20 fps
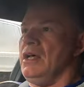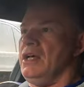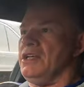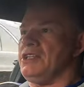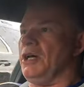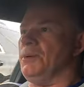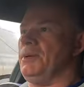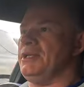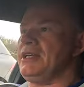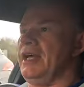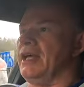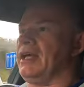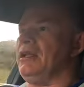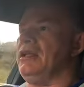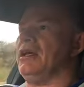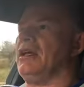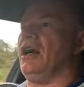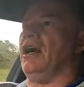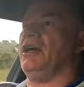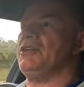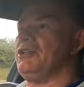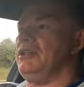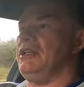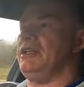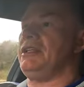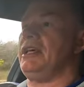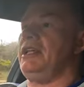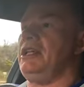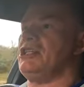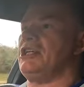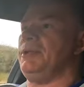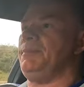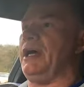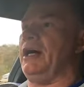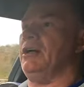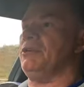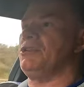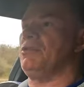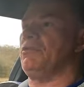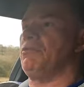So we're taking a car to the dealership
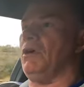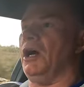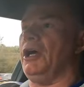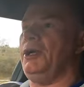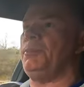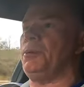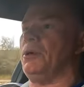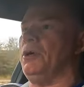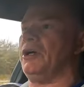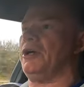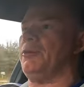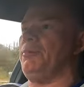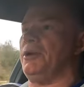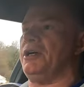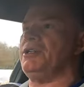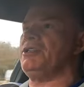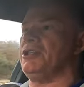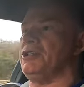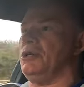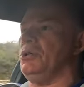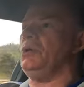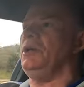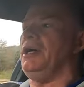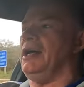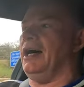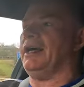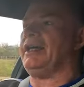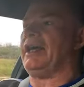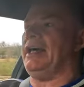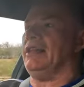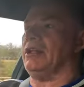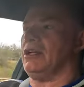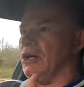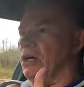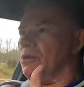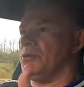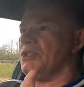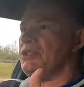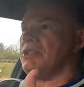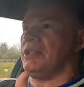now, to Rybrook, Bristol. Again,
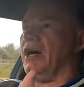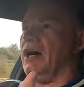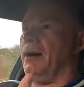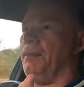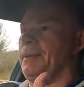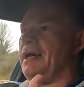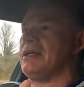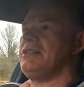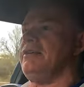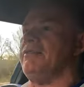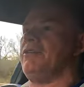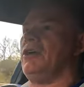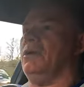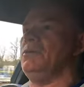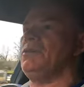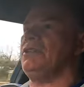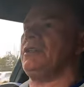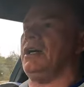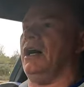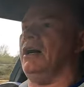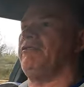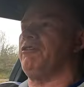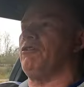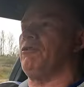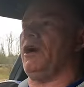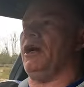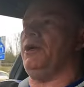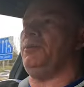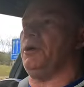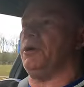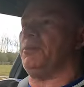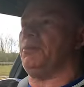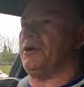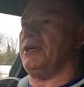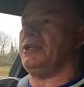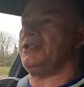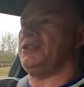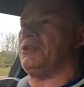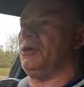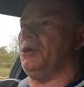gold star, massive gold star for Rybrook,
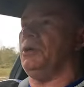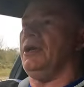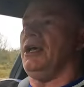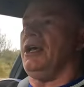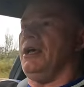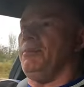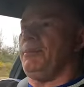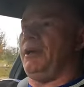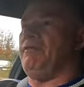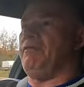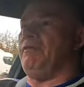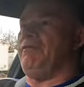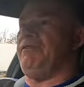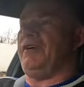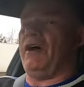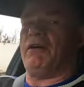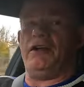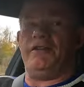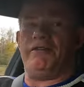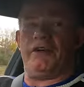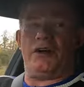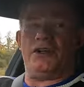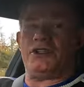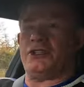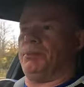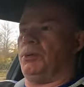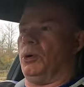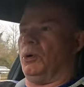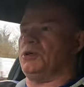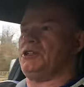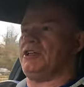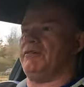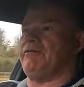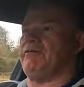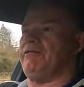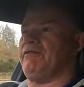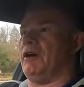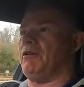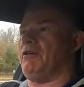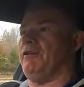Bristol. Been very, very supportive and
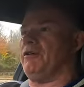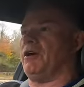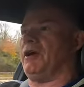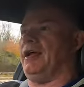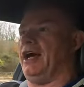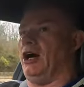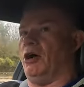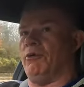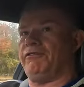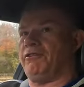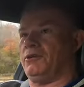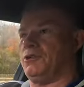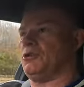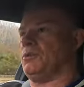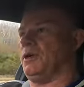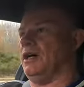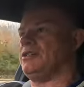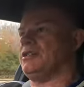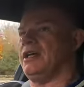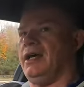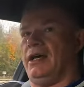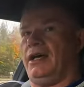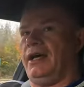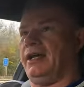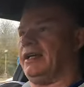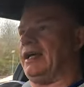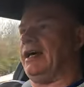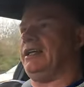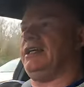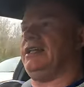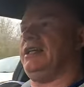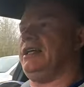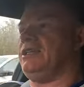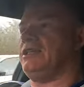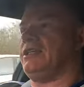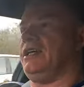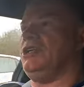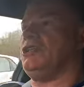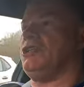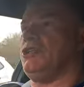very, very helpful to us in getting these
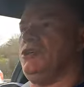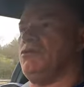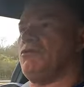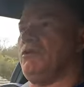issues